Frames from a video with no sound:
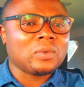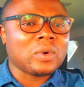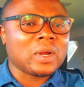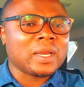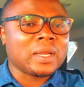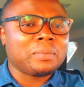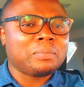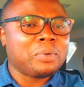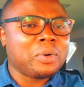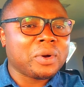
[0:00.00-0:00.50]

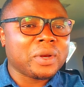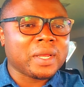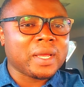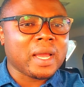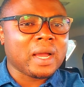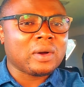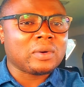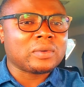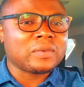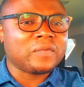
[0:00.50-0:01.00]
they're putting
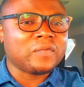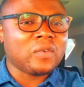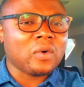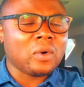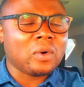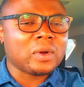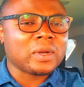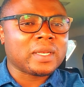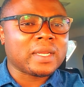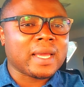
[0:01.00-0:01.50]
out
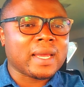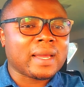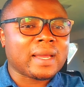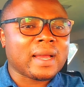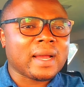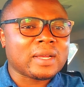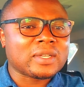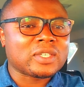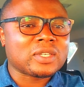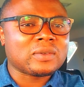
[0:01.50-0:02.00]
for their
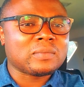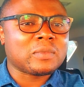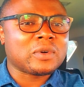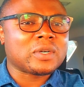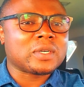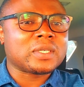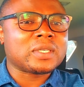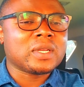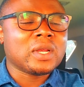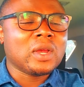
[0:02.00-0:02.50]

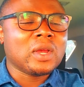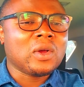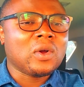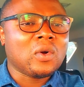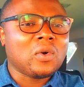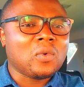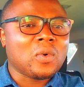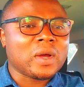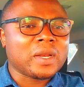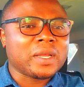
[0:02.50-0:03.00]
customers, or
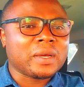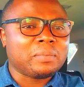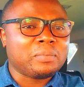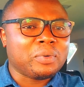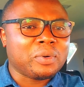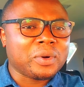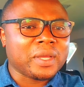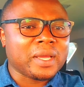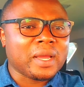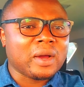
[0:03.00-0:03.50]
what they're
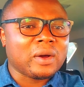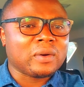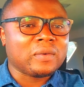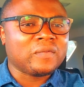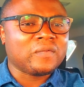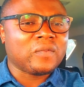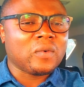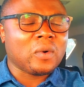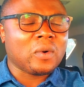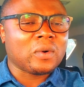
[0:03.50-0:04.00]
putting out
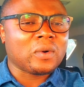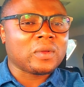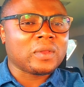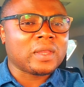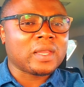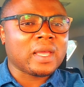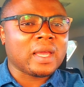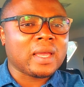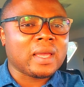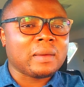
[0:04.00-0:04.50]
for
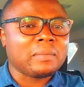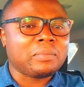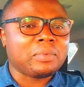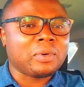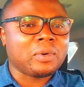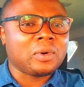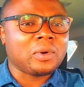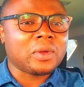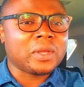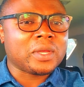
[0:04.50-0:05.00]
their
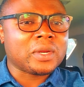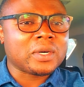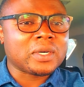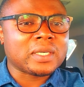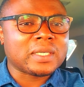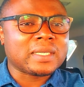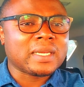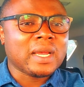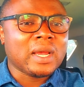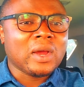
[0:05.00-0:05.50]

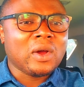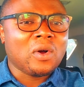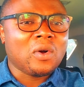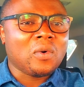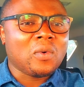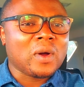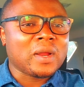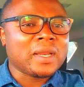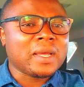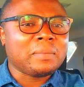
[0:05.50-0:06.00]
employers, or
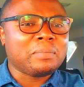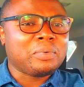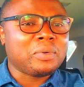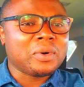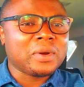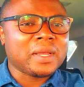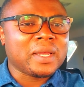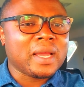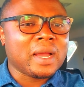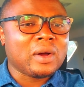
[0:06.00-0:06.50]
what they're
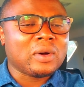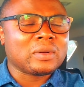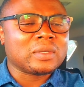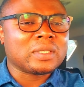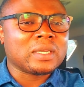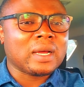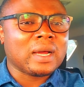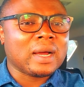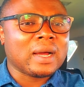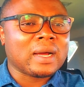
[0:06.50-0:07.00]
putting out
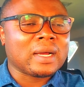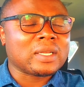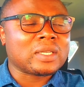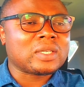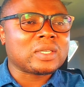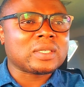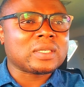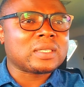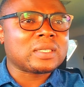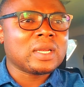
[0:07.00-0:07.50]

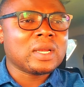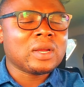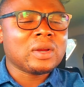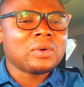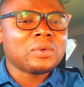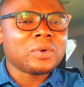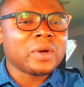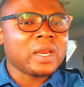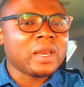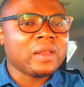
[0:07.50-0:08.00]
just
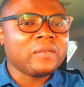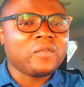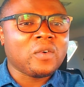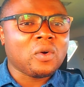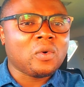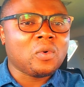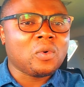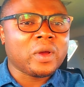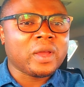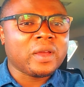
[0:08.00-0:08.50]
really for
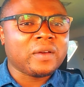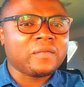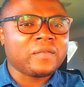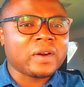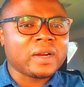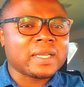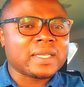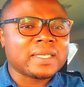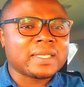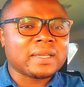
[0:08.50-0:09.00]
whoever
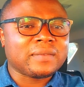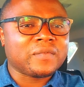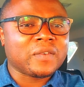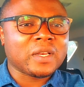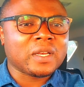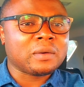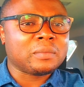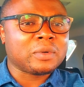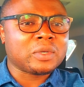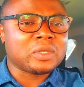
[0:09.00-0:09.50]
is
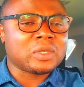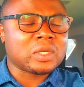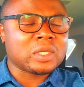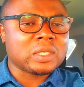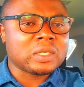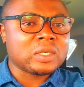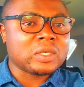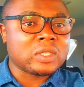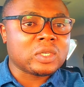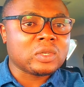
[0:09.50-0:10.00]
available to
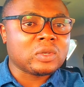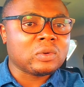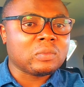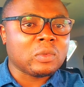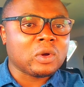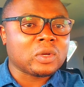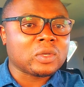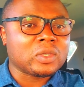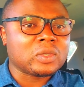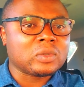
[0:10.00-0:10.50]

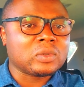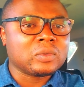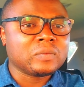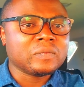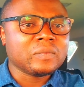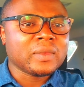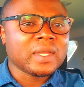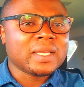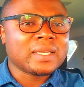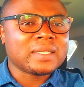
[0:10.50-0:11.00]
consume or to
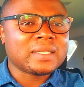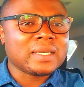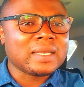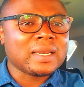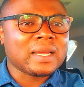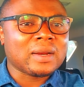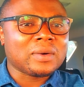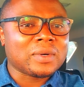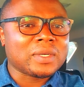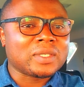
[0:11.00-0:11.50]
see
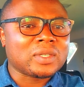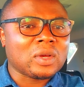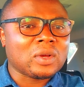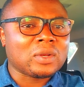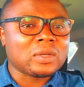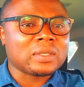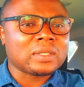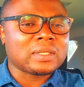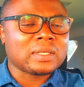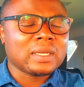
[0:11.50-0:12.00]
their results.